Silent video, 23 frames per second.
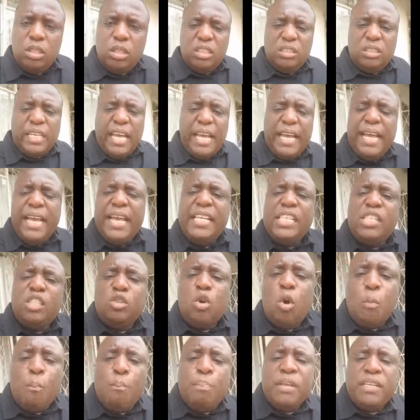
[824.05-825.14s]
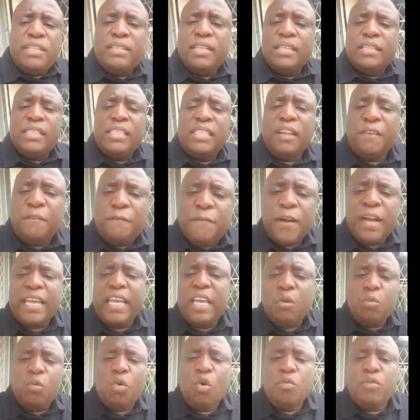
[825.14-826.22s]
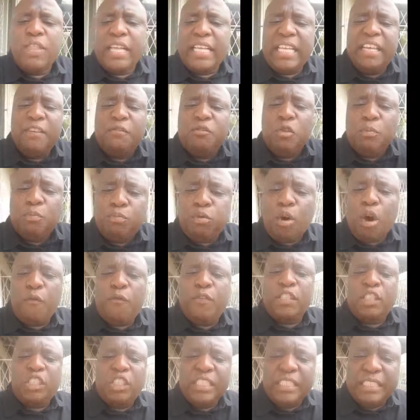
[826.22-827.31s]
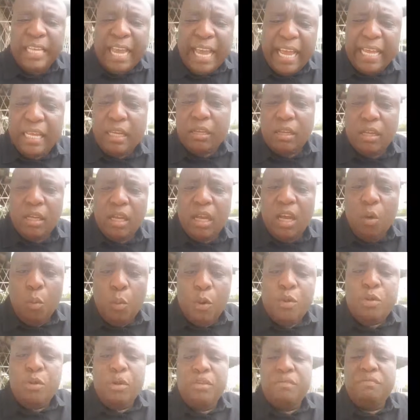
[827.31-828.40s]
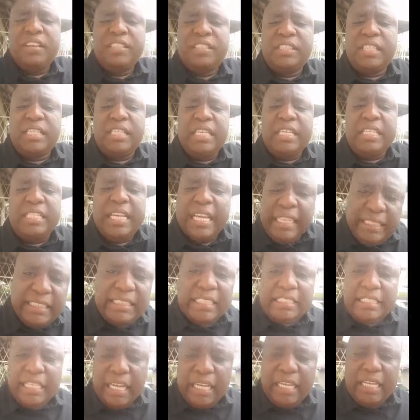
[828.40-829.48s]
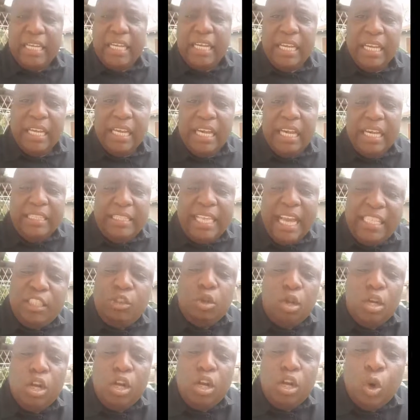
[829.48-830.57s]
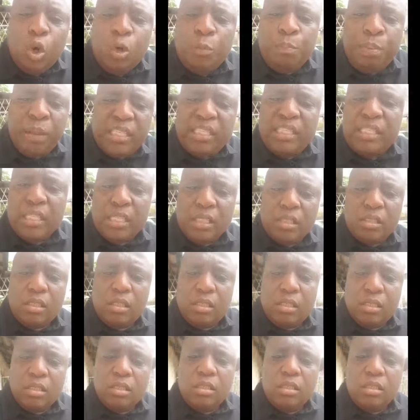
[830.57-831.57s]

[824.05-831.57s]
There is no business in the fucking world that gives you profits today when you invested in it yesterday. That's not a good business.